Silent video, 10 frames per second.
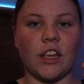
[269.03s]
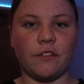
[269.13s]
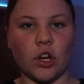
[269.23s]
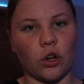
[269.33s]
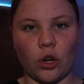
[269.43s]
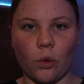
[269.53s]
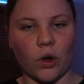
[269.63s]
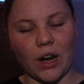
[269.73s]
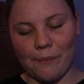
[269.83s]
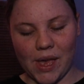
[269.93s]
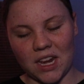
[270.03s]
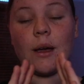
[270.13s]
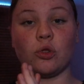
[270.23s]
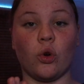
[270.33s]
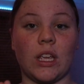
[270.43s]
If you don't know what I mean,
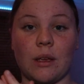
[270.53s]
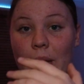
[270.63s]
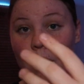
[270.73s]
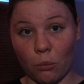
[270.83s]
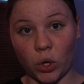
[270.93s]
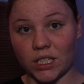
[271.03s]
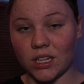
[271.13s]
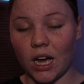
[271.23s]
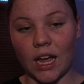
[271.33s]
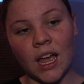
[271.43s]
I'm talking about Muay Thai.